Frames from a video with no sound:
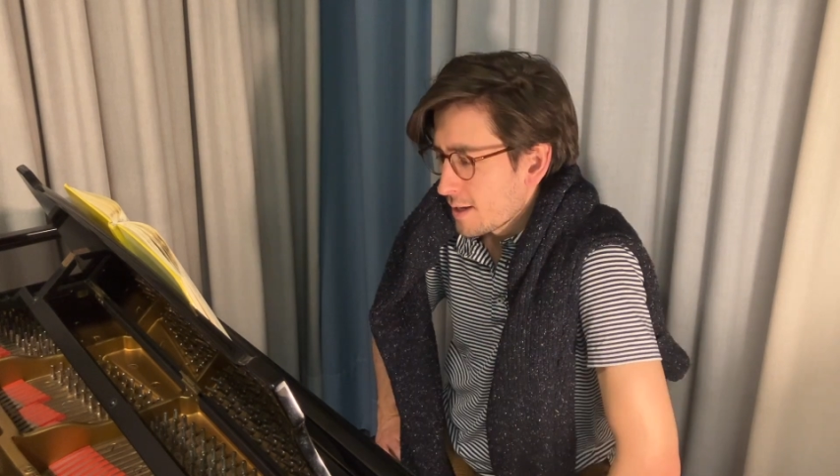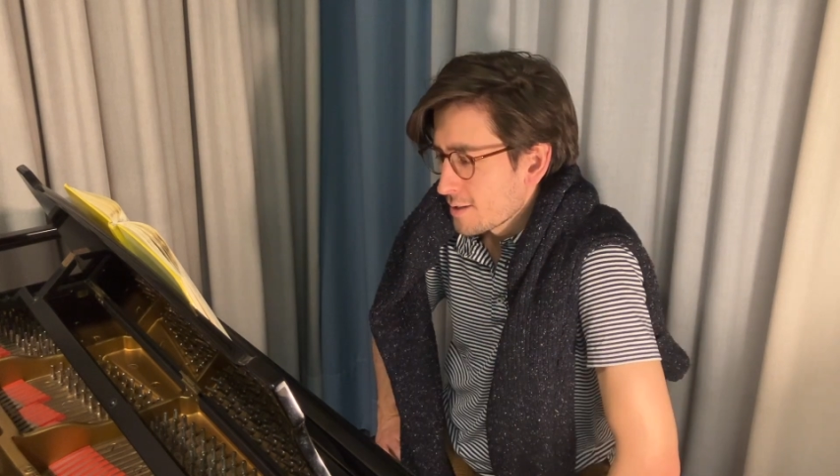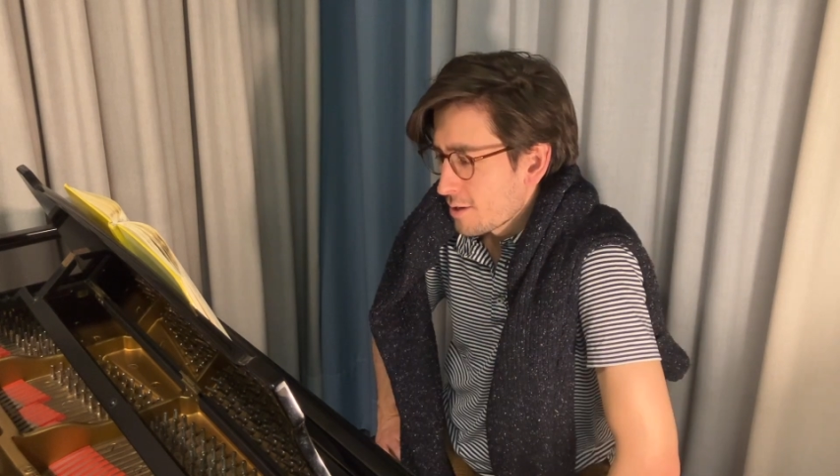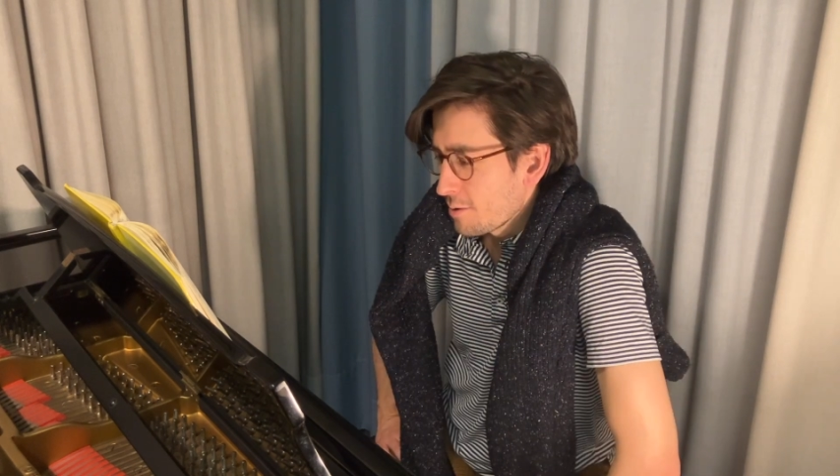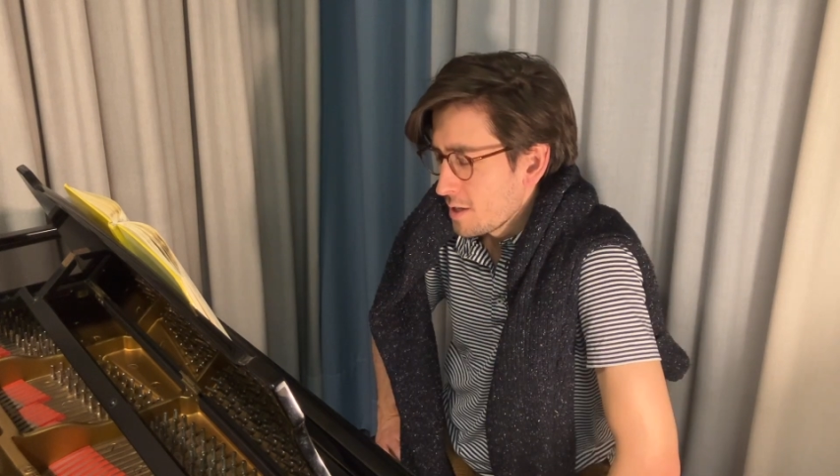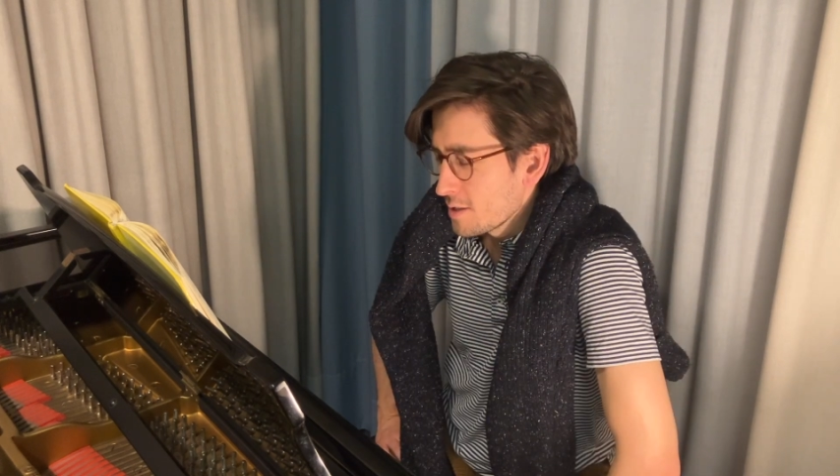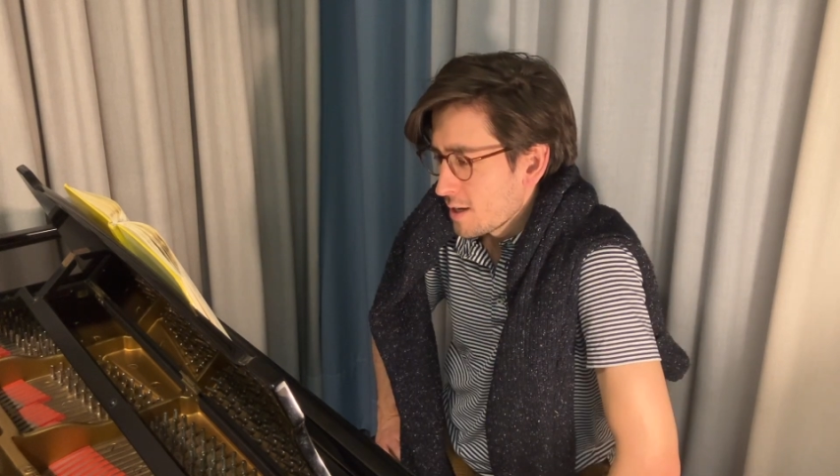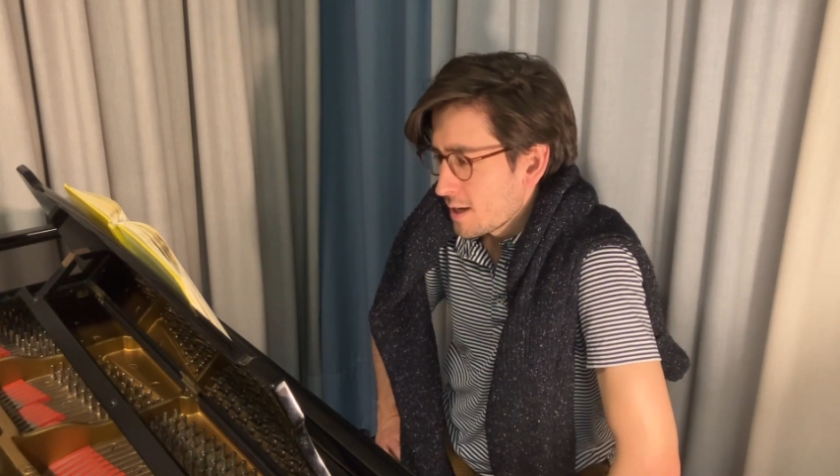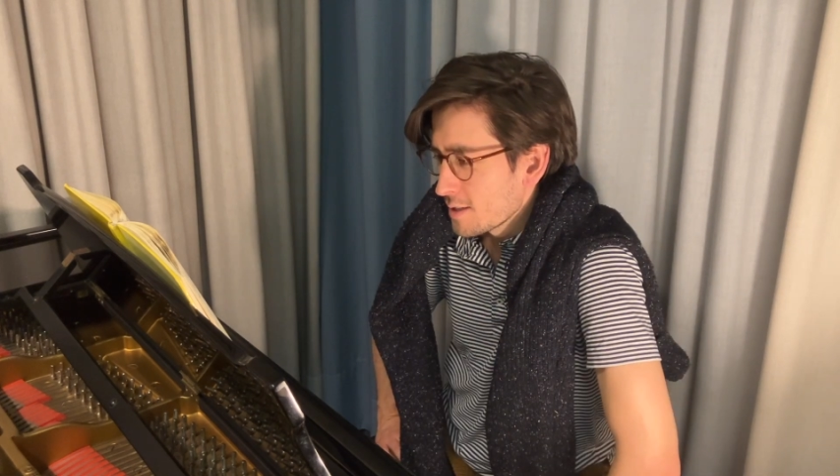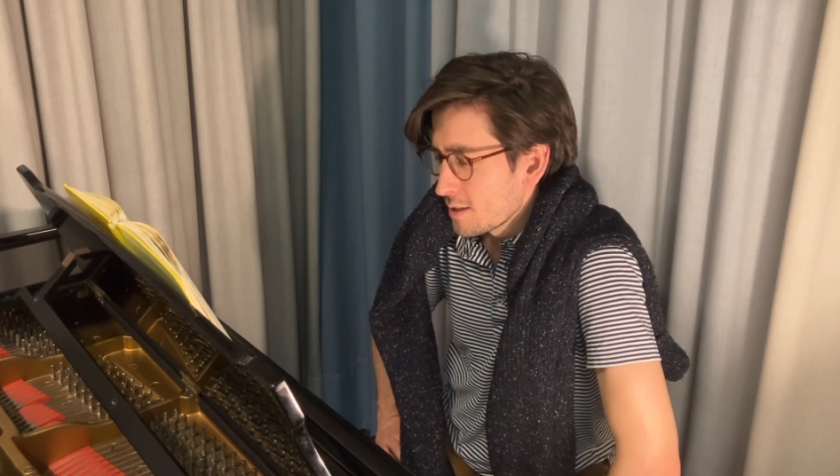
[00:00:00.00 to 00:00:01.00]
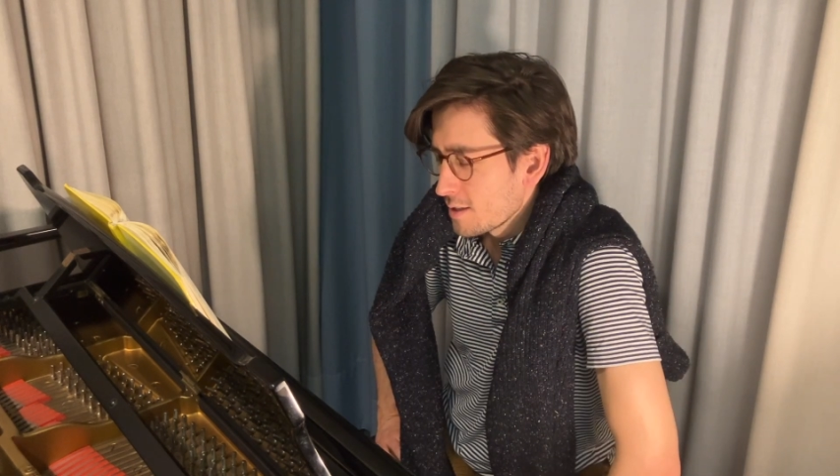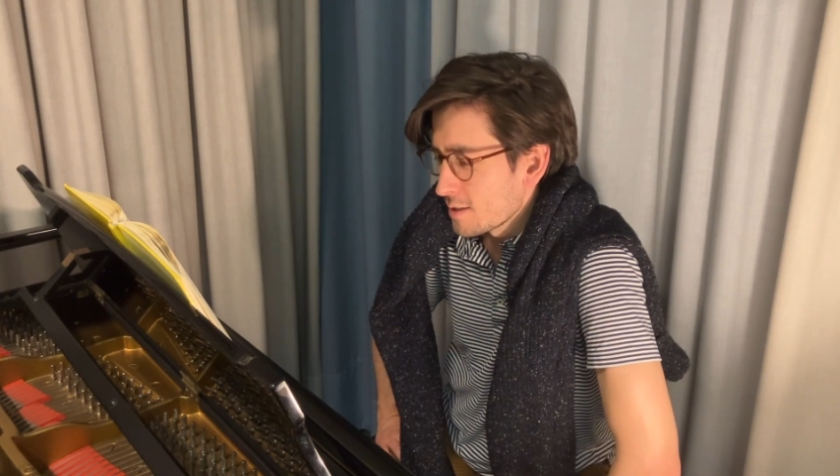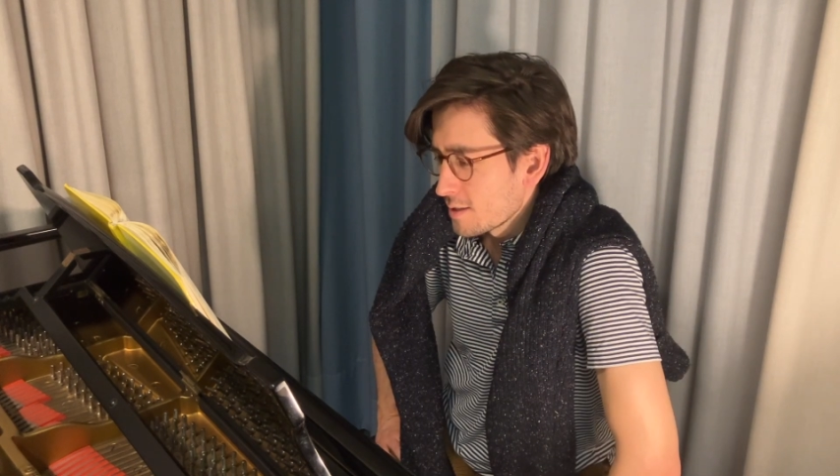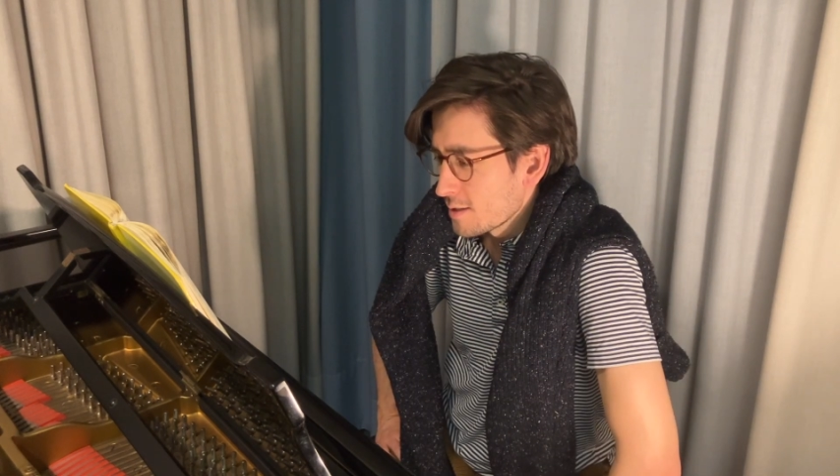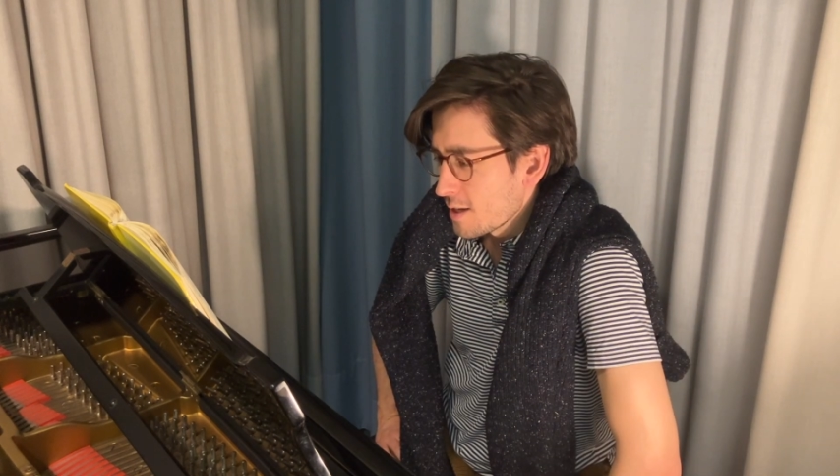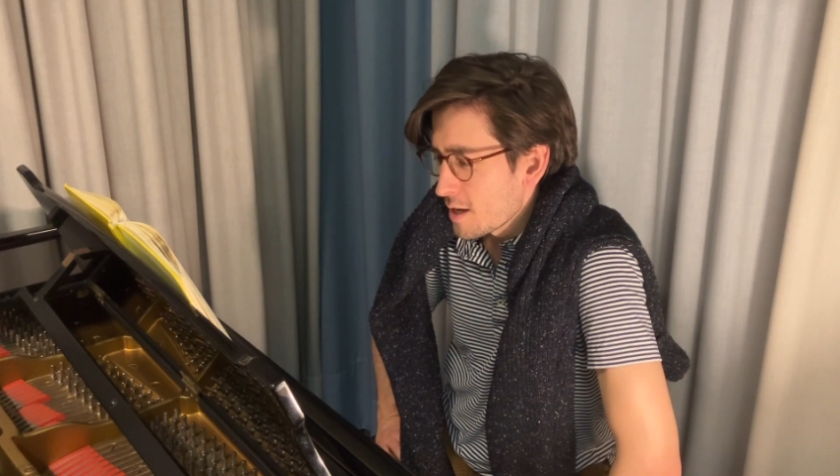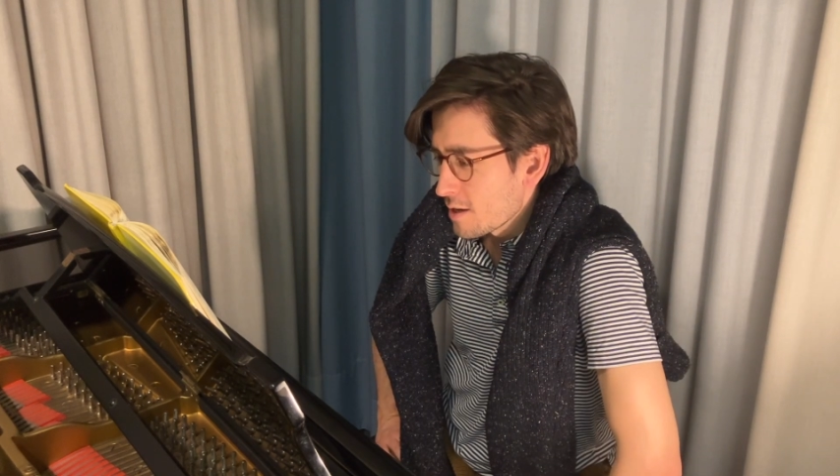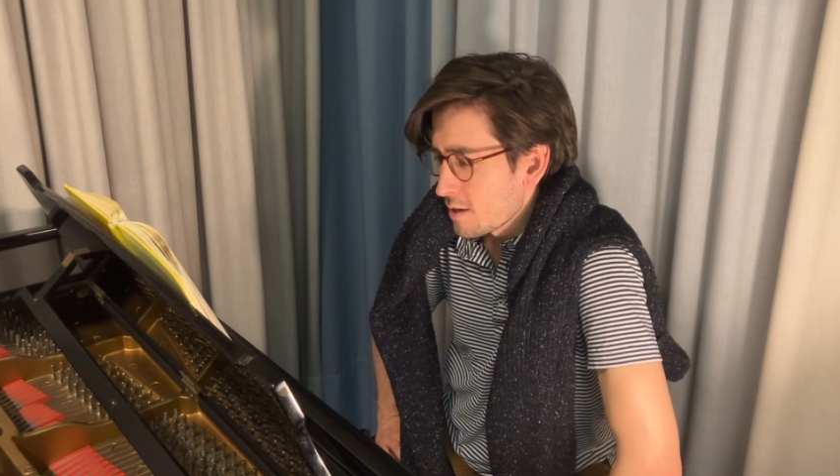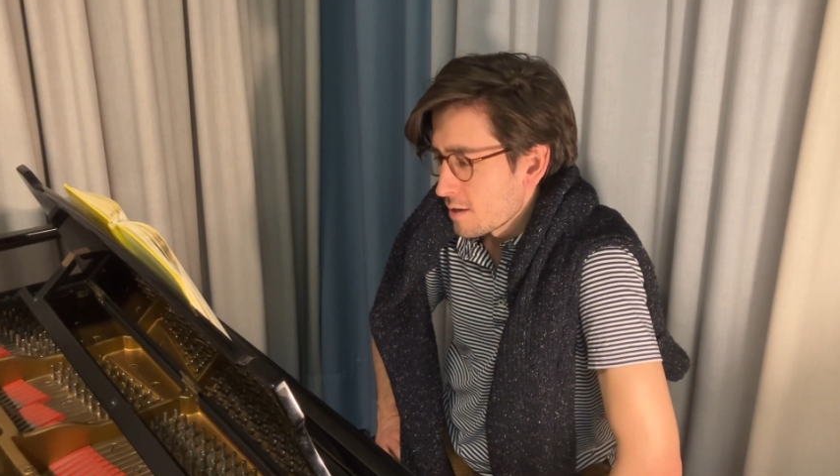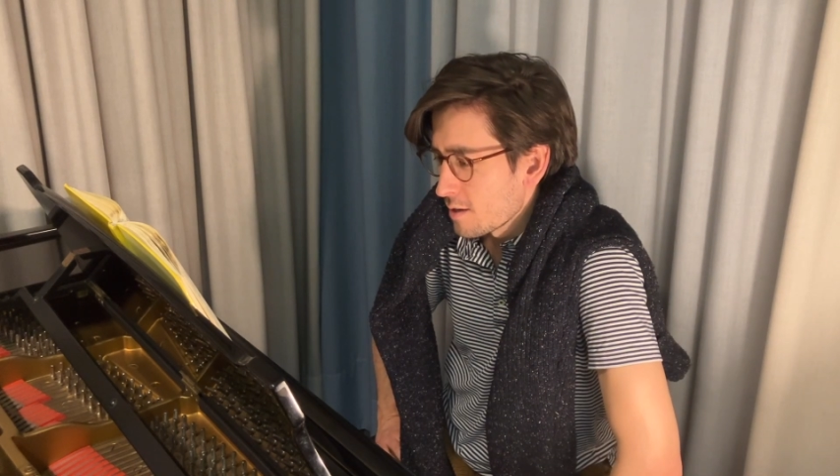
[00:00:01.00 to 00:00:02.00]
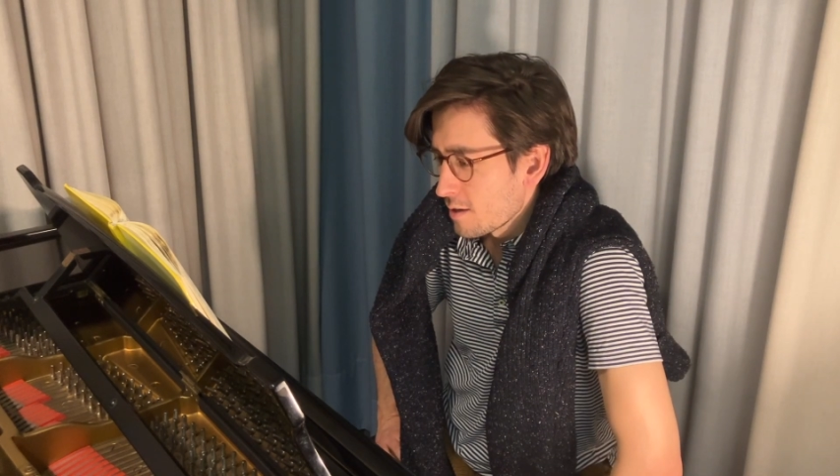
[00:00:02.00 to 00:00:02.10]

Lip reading: As crazy as it is to say,